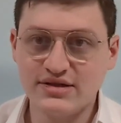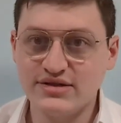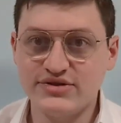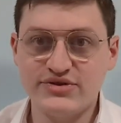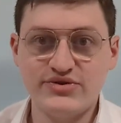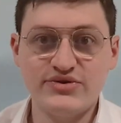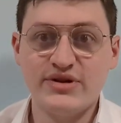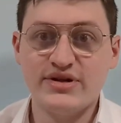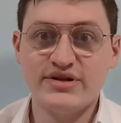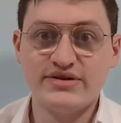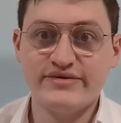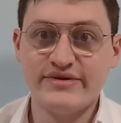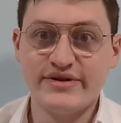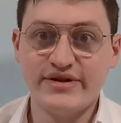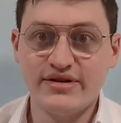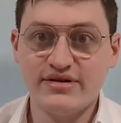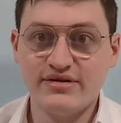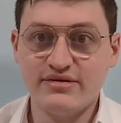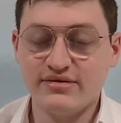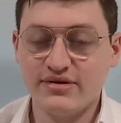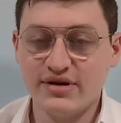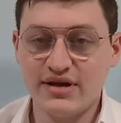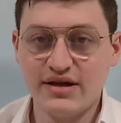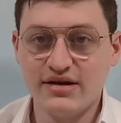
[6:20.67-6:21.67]
See you next video.
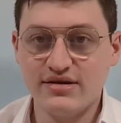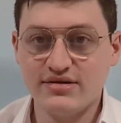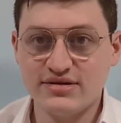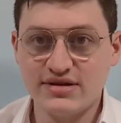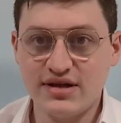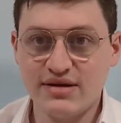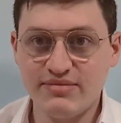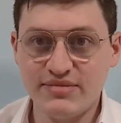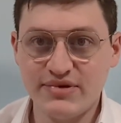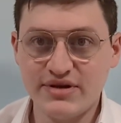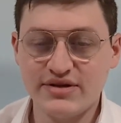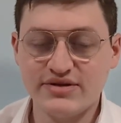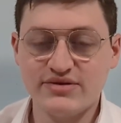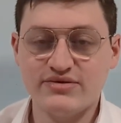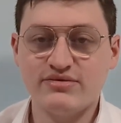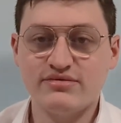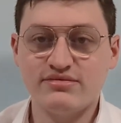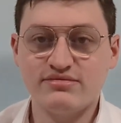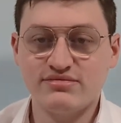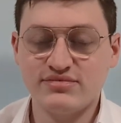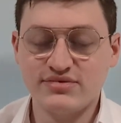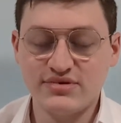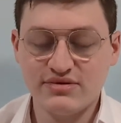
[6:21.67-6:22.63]
Okay? Stop being so.